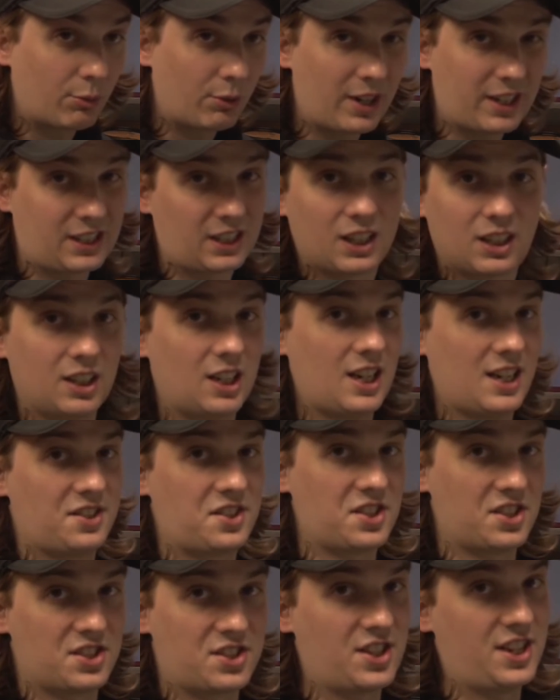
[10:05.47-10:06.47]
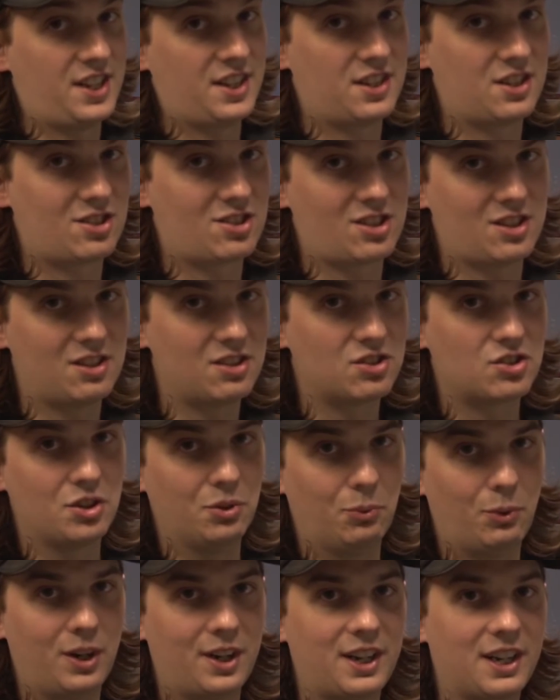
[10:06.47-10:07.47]
recognizes that this is a
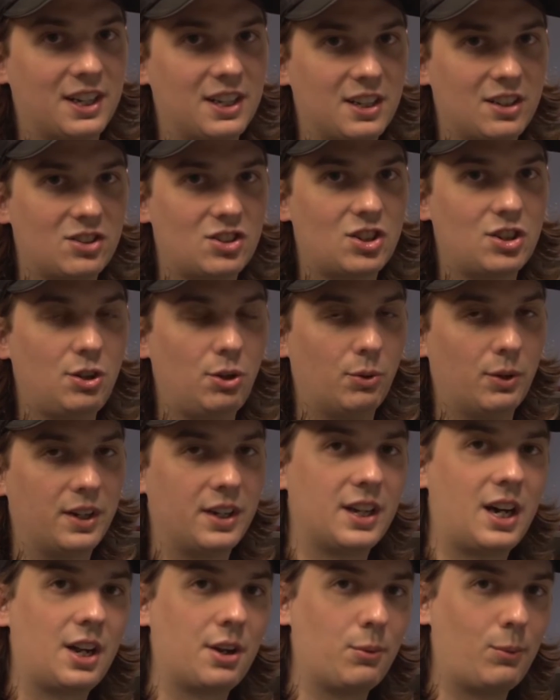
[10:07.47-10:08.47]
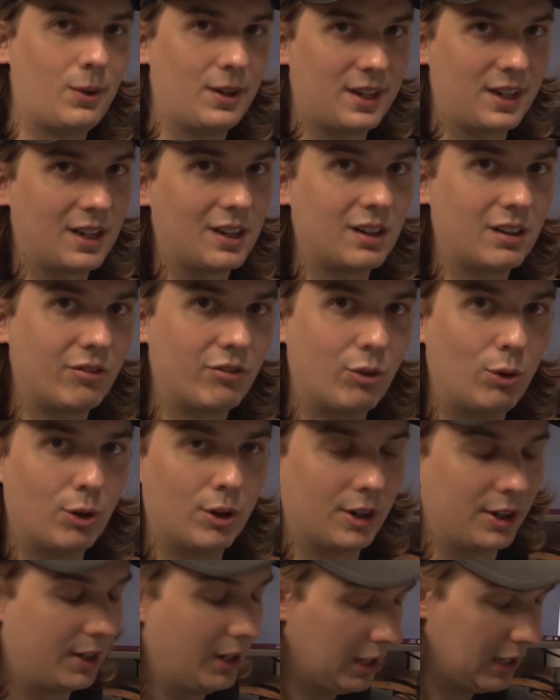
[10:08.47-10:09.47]
182 and not a
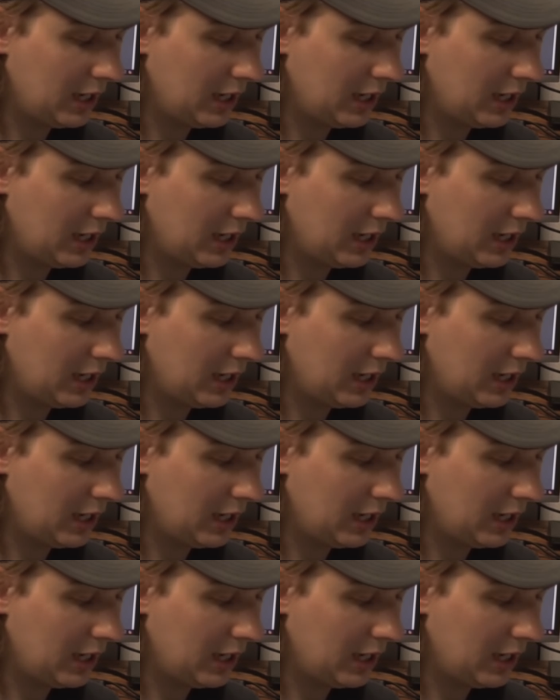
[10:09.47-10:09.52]
184